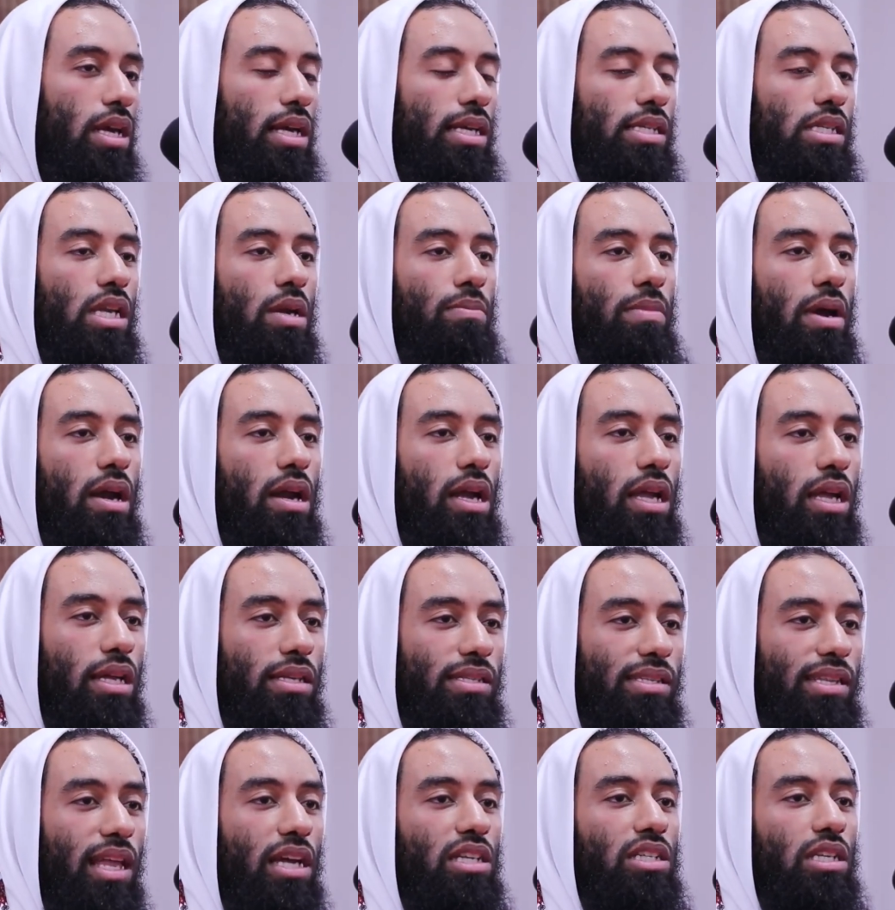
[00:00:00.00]
He's an
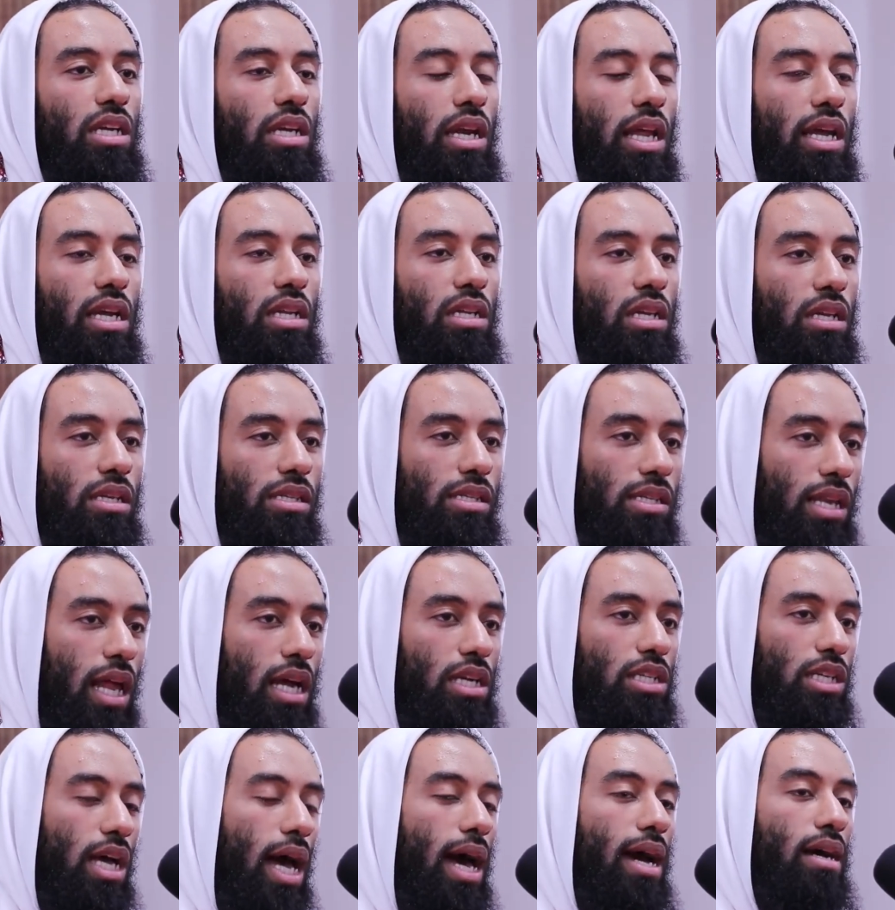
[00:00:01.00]
American slash Canadian
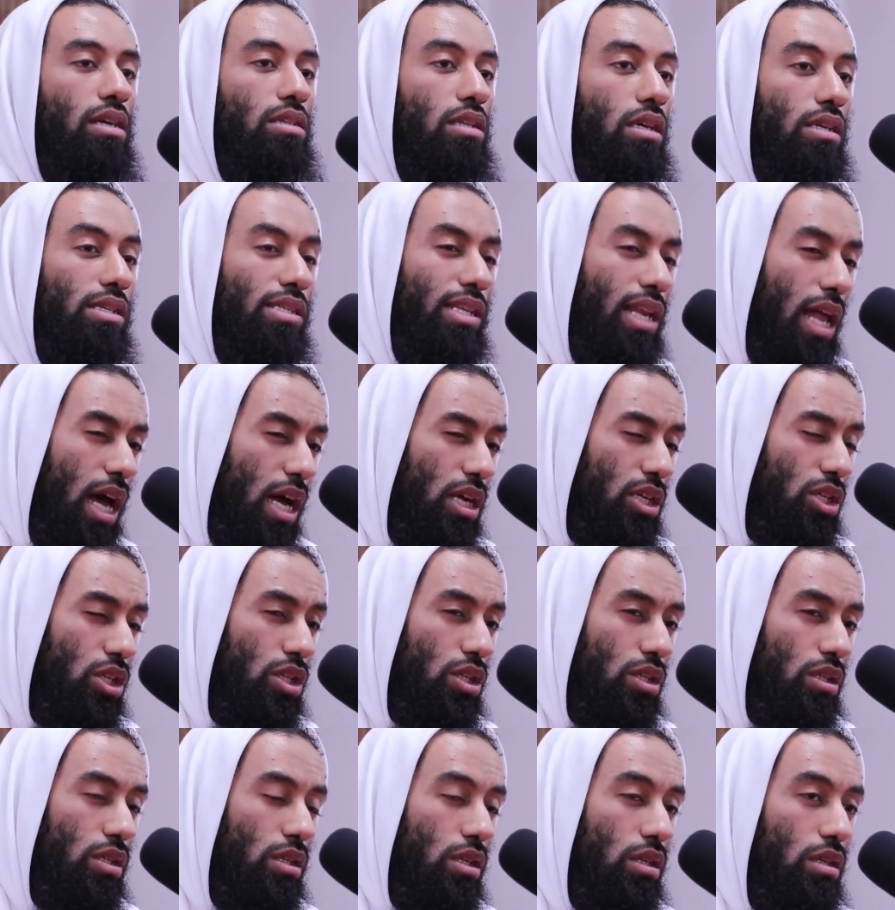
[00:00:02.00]
slash actor
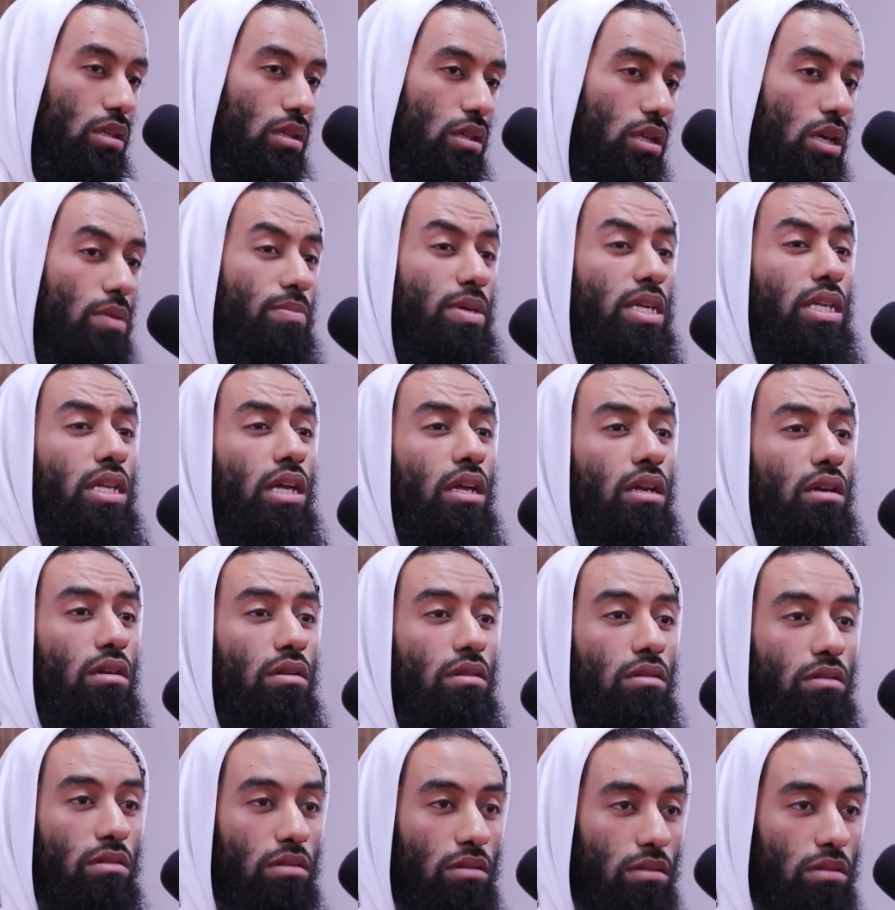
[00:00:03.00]
slash comedian.